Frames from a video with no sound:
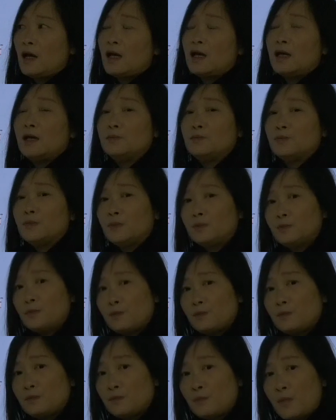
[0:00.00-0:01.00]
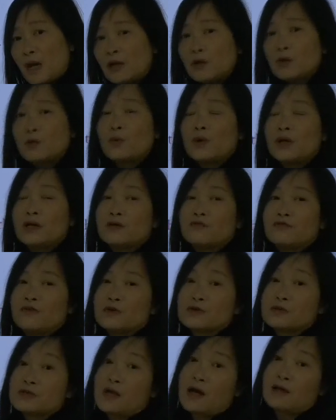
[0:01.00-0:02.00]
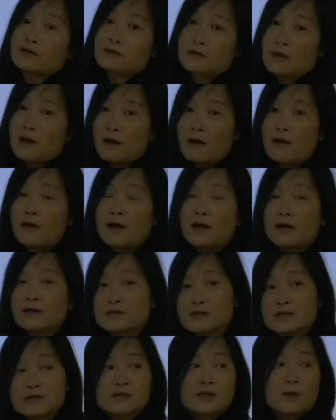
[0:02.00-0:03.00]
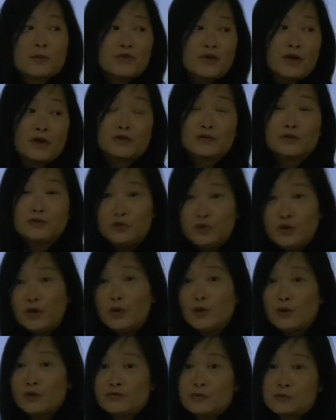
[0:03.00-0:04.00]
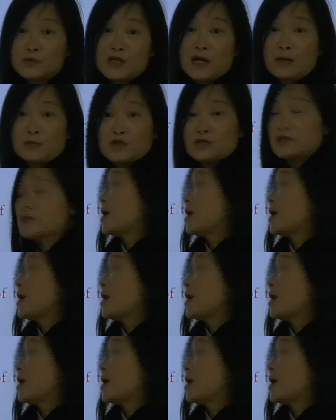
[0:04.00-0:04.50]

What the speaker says: and make your reader feel that it's something new from time to